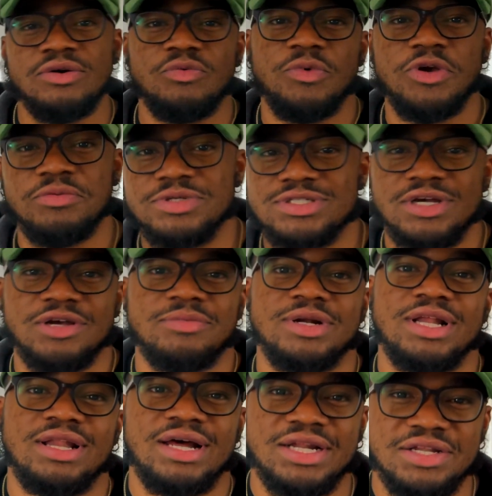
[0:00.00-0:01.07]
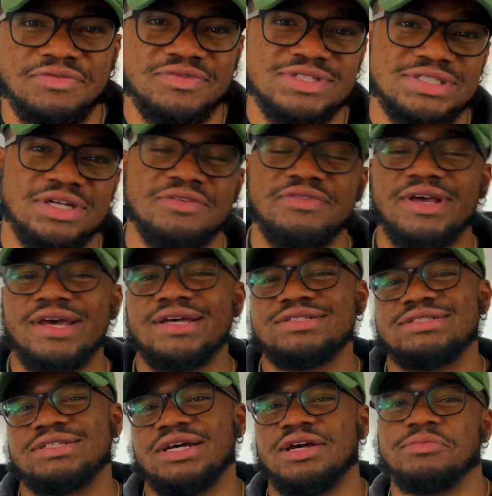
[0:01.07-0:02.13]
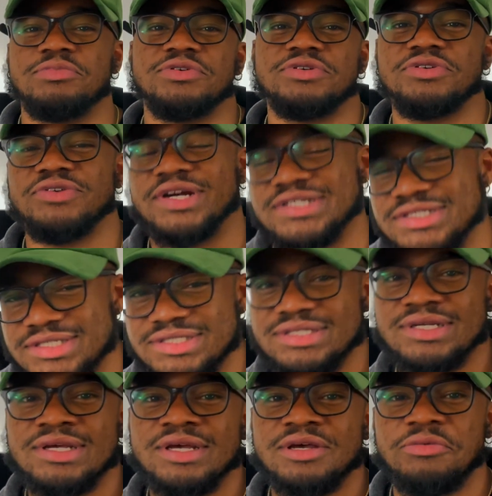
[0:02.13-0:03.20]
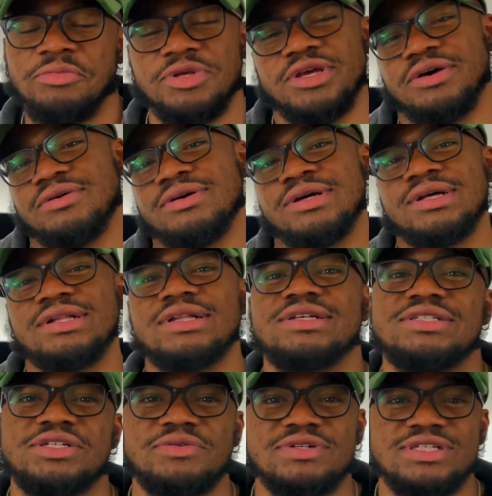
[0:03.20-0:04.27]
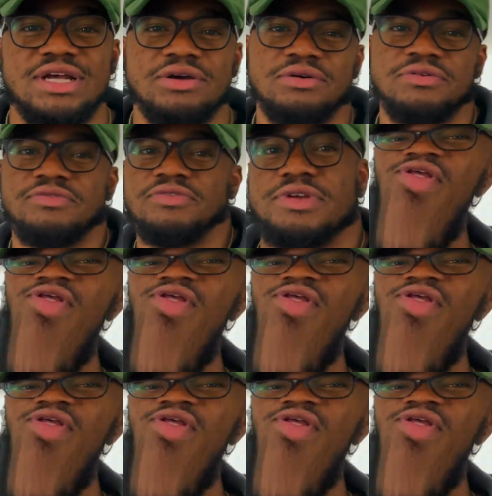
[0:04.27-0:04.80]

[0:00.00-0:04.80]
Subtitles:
We're gonna be talking about a lot of different stuff as time progresses. But yo, let's see what it's like on feet.